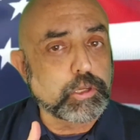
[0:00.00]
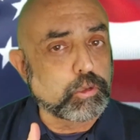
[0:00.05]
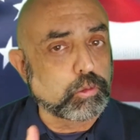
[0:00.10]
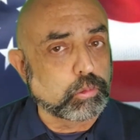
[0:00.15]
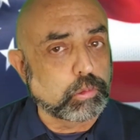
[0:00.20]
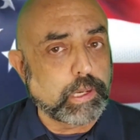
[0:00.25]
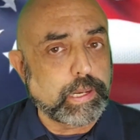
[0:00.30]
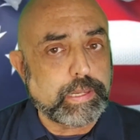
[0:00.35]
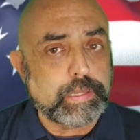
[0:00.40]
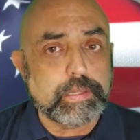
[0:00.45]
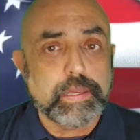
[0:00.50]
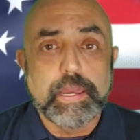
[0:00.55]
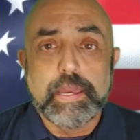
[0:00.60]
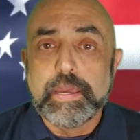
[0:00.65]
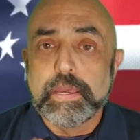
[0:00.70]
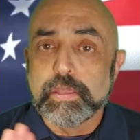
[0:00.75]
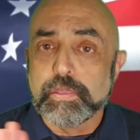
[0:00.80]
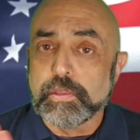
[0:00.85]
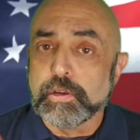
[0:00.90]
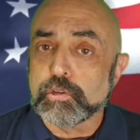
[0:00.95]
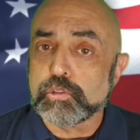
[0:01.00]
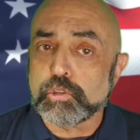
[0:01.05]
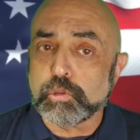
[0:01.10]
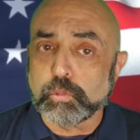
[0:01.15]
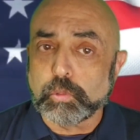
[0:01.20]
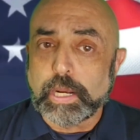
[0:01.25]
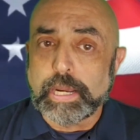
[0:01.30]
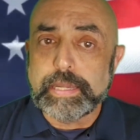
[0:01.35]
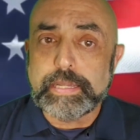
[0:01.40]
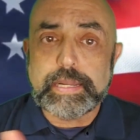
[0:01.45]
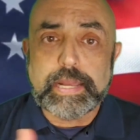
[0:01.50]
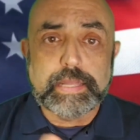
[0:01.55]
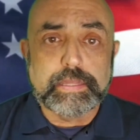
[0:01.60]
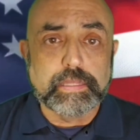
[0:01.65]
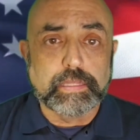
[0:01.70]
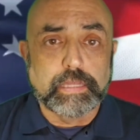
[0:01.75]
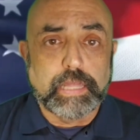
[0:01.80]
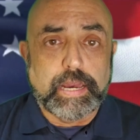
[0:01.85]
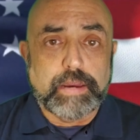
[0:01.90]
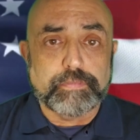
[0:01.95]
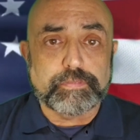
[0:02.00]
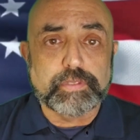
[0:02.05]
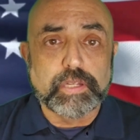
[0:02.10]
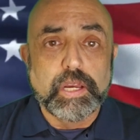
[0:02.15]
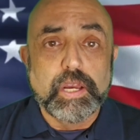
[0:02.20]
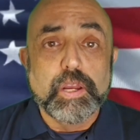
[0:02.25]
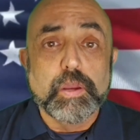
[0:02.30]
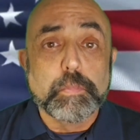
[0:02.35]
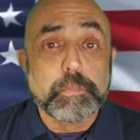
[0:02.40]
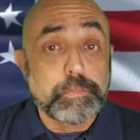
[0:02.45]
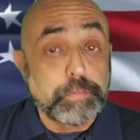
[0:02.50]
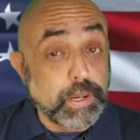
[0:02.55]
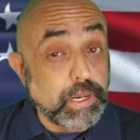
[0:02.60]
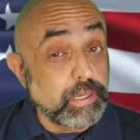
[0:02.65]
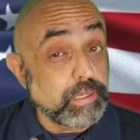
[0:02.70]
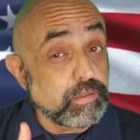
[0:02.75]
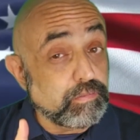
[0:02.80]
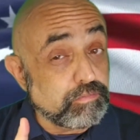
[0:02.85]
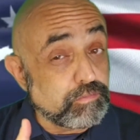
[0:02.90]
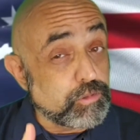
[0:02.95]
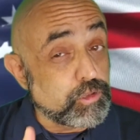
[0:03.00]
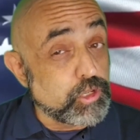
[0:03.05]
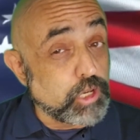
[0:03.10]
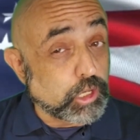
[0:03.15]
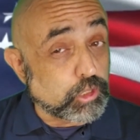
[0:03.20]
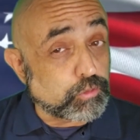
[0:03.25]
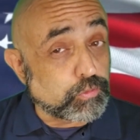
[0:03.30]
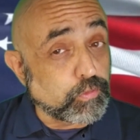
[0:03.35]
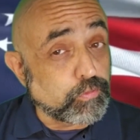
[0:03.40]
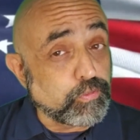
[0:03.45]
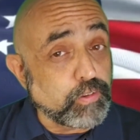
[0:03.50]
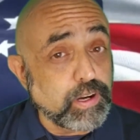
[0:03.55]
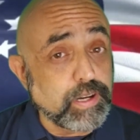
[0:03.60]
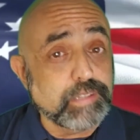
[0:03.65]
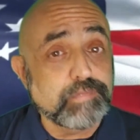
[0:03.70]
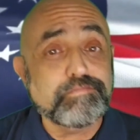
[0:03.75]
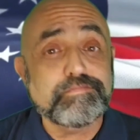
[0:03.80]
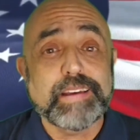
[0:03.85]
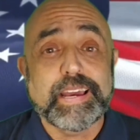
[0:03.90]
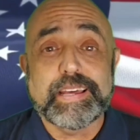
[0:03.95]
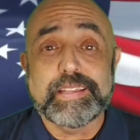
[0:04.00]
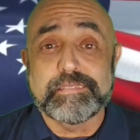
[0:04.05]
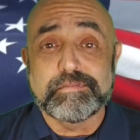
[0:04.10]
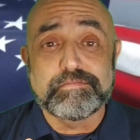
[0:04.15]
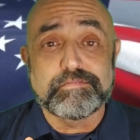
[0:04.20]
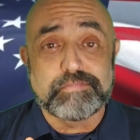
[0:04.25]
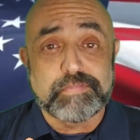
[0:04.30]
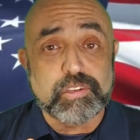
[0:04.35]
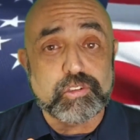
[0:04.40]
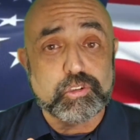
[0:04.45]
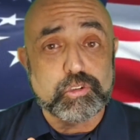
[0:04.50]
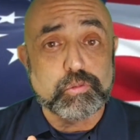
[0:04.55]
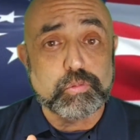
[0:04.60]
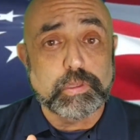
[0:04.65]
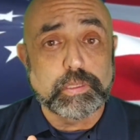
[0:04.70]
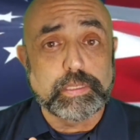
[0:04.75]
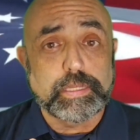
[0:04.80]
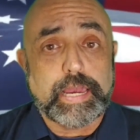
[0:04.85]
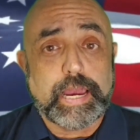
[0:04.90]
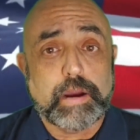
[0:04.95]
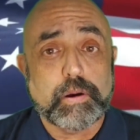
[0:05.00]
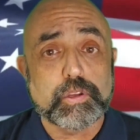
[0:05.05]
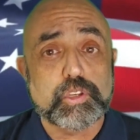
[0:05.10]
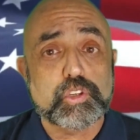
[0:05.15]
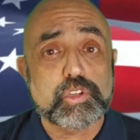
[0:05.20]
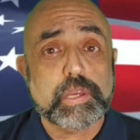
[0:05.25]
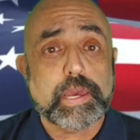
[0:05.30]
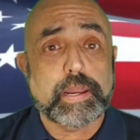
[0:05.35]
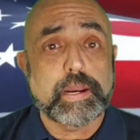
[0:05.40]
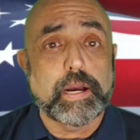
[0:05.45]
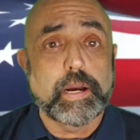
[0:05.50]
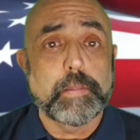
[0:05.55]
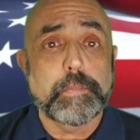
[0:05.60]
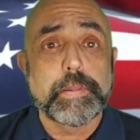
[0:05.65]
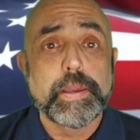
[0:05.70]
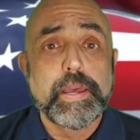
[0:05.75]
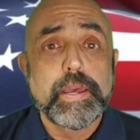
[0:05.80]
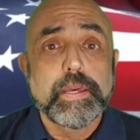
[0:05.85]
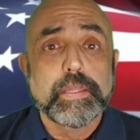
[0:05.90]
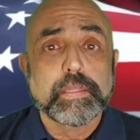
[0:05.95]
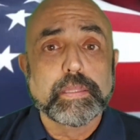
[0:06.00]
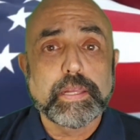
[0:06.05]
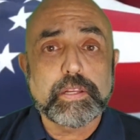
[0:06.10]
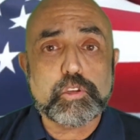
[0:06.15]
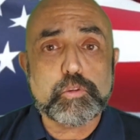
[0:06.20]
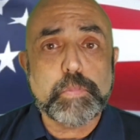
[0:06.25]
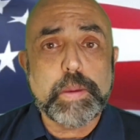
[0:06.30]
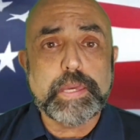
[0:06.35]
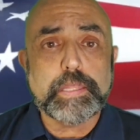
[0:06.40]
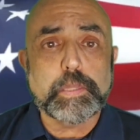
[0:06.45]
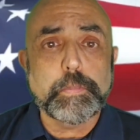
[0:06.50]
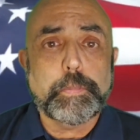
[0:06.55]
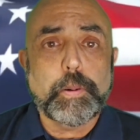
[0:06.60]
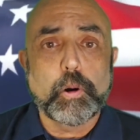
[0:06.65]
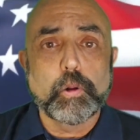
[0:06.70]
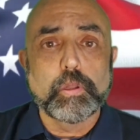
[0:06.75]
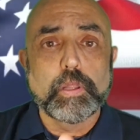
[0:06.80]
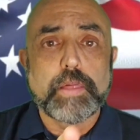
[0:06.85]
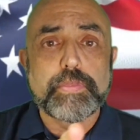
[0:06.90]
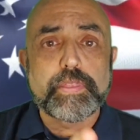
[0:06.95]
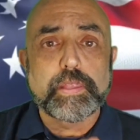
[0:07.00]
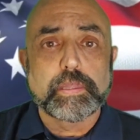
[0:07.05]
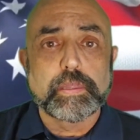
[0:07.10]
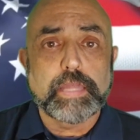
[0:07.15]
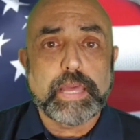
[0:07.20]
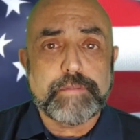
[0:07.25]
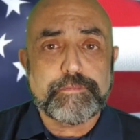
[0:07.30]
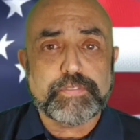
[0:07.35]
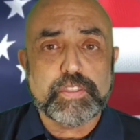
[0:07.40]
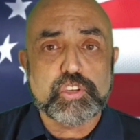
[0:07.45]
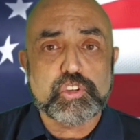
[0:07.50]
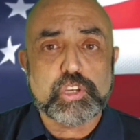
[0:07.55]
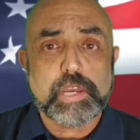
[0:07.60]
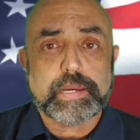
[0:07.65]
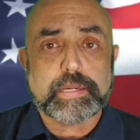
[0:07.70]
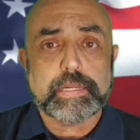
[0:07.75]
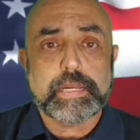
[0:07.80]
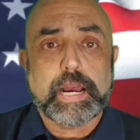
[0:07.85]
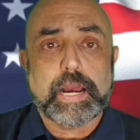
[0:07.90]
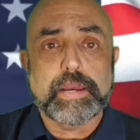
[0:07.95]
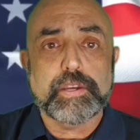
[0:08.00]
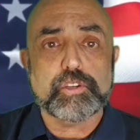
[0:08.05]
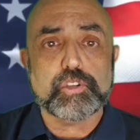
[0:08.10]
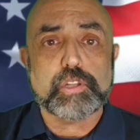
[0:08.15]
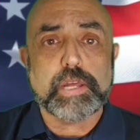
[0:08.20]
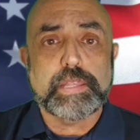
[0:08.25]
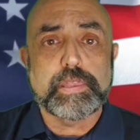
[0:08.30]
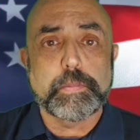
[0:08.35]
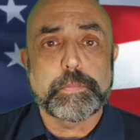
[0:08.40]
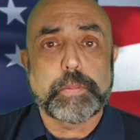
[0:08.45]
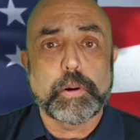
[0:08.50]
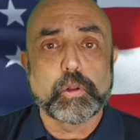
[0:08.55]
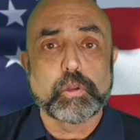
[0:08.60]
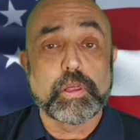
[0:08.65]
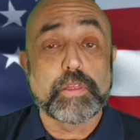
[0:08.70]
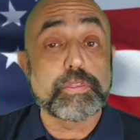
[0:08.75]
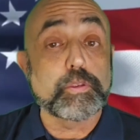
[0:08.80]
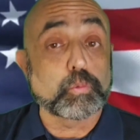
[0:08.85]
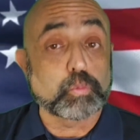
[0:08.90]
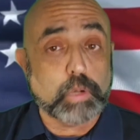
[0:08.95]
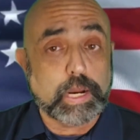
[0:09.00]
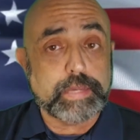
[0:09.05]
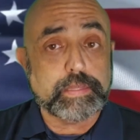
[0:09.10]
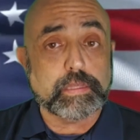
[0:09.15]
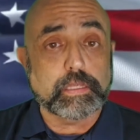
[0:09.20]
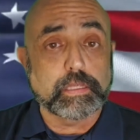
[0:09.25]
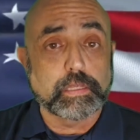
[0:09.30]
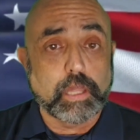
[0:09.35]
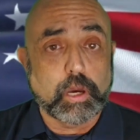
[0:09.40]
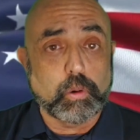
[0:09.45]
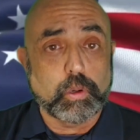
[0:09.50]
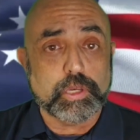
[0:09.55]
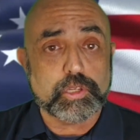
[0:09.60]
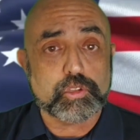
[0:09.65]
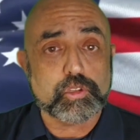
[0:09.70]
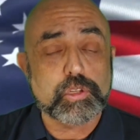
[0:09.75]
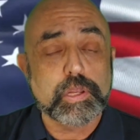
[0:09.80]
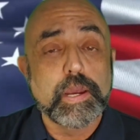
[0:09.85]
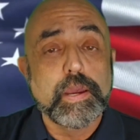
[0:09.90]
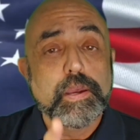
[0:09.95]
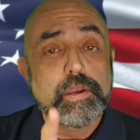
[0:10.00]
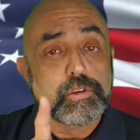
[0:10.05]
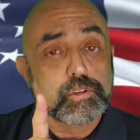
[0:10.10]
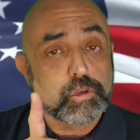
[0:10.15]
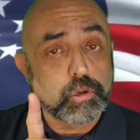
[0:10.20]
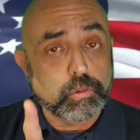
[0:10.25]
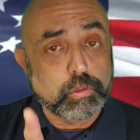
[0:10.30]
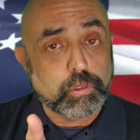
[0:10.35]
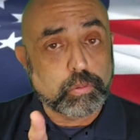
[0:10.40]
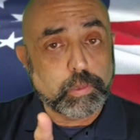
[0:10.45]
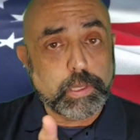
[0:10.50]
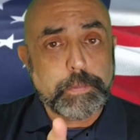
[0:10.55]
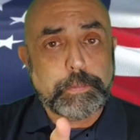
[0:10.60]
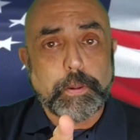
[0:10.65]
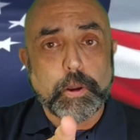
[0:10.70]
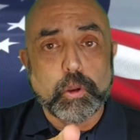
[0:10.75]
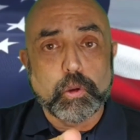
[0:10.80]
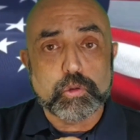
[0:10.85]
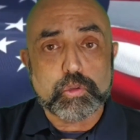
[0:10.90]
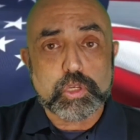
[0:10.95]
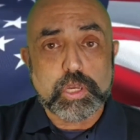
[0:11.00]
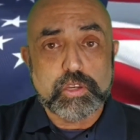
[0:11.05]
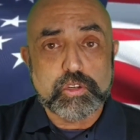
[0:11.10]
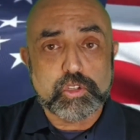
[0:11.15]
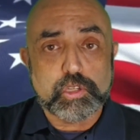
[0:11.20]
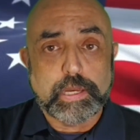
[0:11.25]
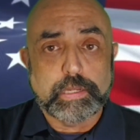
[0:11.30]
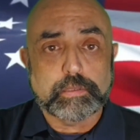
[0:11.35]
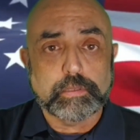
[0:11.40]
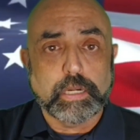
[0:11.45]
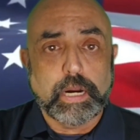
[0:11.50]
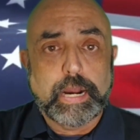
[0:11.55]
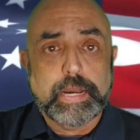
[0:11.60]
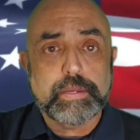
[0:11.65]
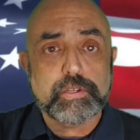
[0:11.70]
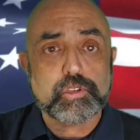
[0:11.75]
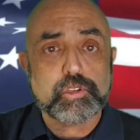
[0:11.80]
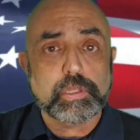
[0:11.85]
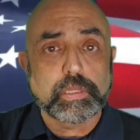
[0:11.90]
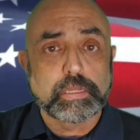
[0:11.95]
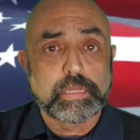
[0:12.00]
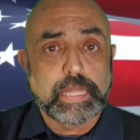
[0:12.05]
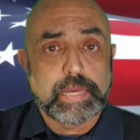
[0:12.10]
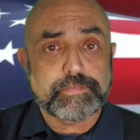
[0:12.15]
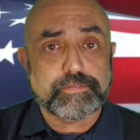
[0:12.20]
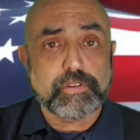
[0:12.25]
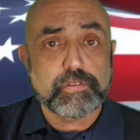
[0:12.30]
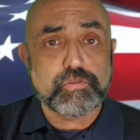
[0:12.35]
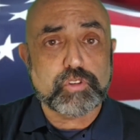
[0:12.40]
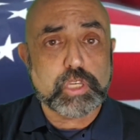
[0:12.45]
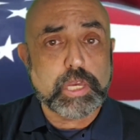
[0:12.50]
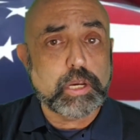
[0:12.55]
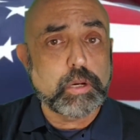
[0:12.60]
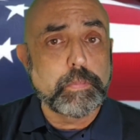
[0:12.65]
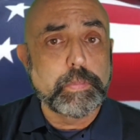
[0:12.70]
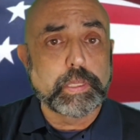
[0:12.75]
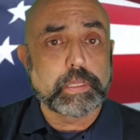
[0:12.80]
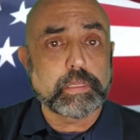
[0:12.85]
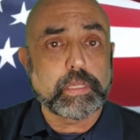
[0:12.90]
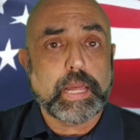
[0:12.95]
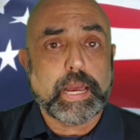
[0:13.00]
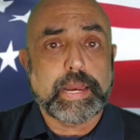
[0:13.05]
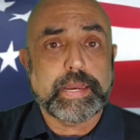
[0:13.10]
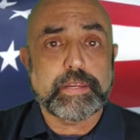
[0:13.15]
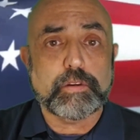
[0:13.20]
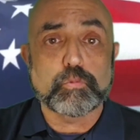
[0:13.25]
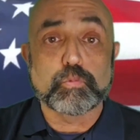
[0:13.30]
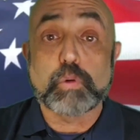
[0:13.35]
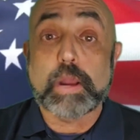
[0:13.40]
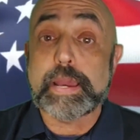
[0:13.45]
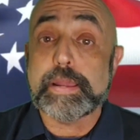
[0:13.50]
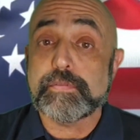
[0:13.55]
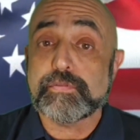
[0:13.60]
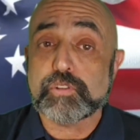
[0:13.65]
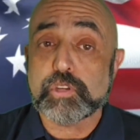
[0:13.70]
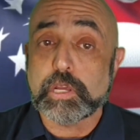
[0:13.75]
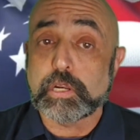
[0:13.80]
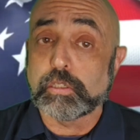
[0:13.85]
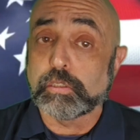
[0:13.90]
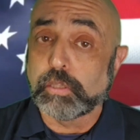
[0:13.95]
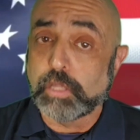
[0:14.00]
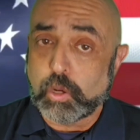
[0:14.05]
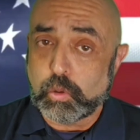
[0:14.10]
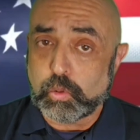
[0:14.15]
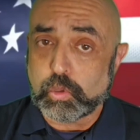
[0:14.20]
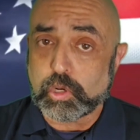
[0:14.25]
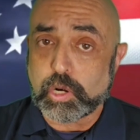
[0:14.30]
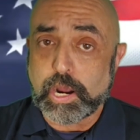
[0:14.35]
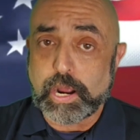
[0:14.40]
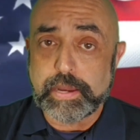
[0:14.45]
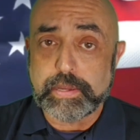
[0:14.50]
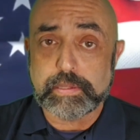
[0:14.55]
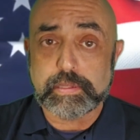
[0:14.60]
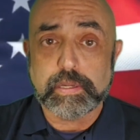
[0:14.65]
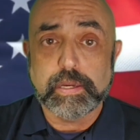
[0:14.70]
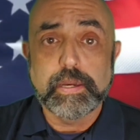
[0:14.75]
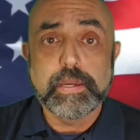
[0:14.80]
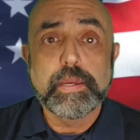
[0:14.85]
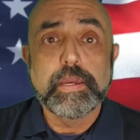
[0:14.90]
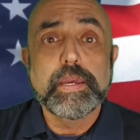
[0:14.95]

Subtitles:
Great, there's the right and the left. But just for fun, and this is really how it's set up, let's make the pole on the left the second highest and the pole on the right the lowest. So 3 poles, center highest, left of center middle height, right of center lower height.